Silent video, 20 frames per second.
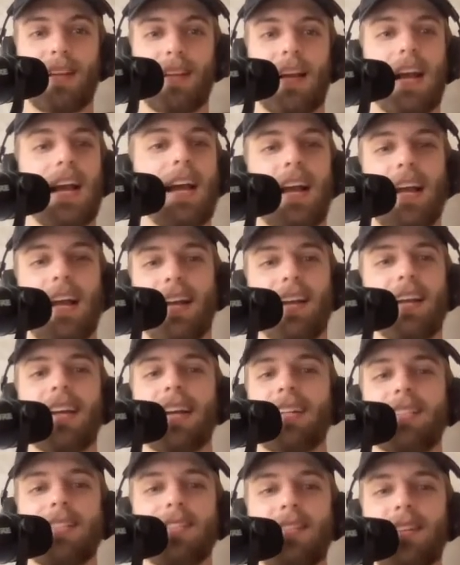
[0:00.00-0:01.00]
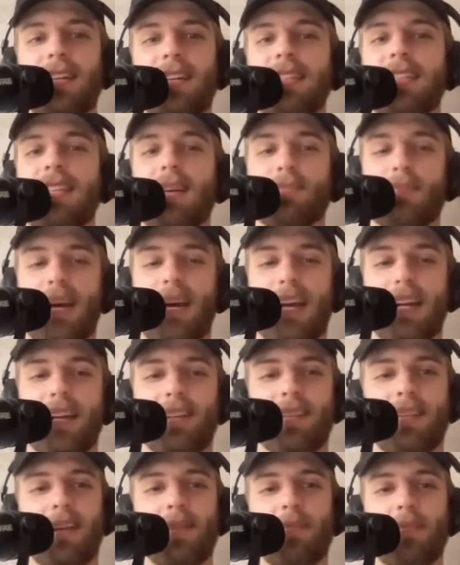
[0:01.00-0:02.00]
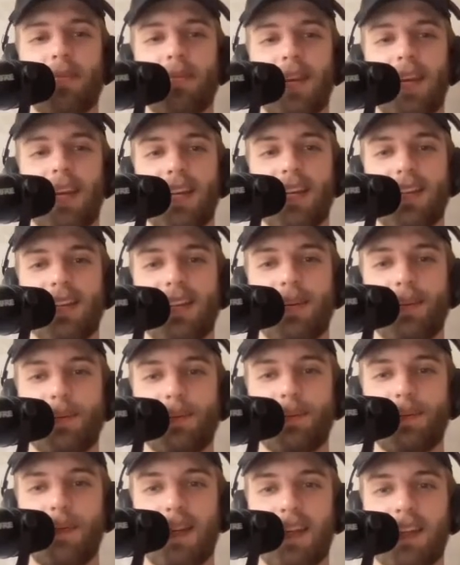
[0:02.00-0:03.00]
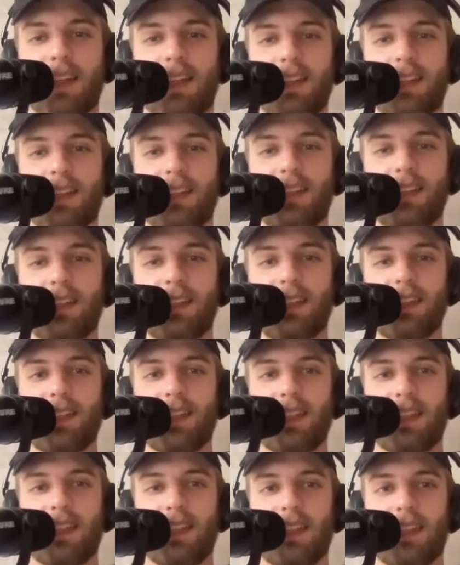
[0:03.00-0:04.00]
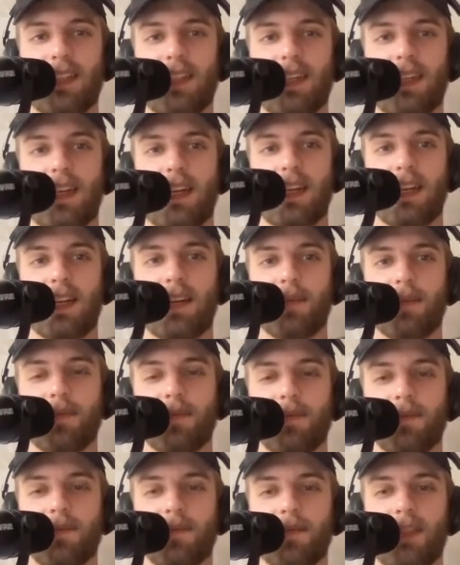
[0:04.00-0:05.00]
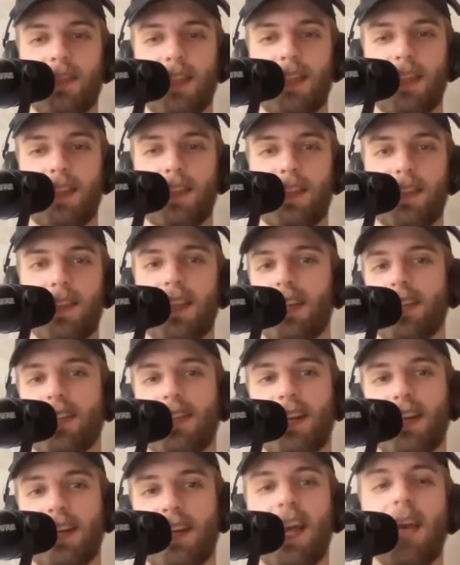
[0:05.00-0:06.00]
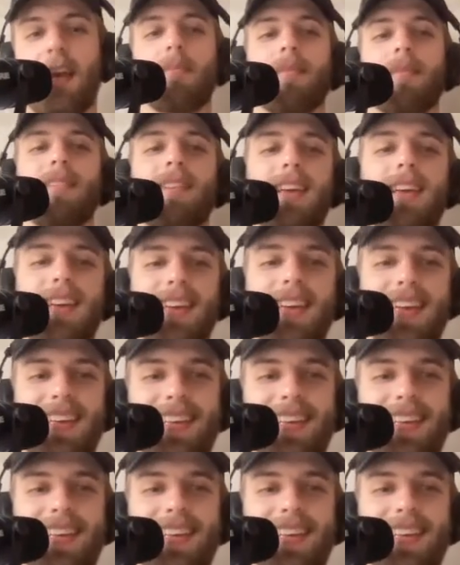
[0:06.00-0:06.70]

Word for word: I, I, do. He's not bad. A lot of people hate on him, but yeah. Um, that's not gonna happen.